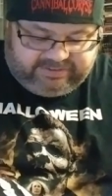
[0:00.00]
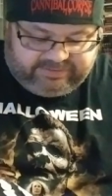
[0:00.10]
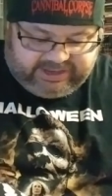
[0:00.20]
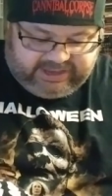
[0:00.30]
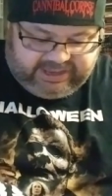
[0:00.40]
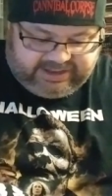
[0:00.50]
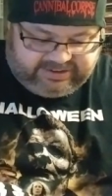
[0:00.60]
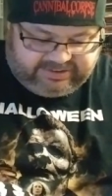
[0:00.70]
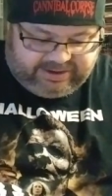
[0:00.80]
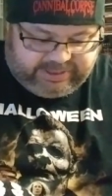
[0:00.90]
if I can get
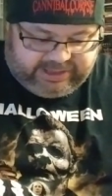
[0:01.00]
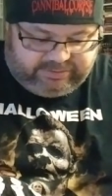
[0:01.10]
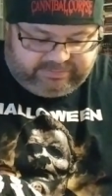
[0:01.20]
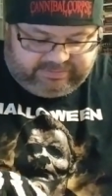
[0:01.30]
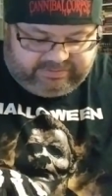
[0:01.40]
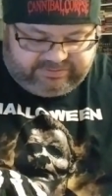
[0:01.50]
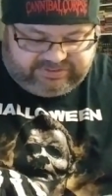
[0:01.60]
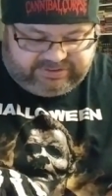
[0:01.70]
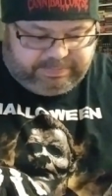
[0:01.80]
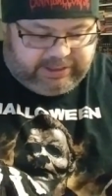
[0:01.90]
this out without
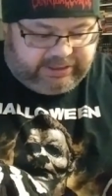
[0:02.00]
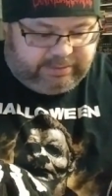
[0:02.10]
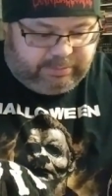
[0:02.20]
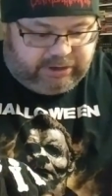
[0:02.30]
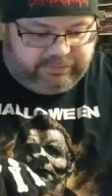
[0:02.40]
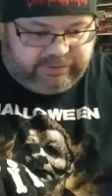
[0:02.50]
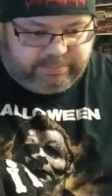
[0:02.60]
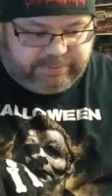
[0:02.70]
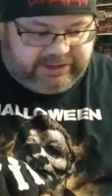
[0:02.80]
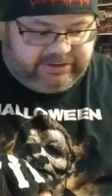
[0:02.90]
spilling them all over the
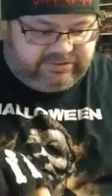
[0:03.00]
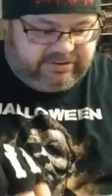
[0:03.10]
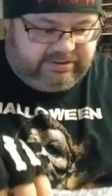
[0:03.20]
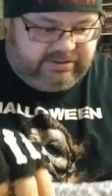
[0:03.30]
place.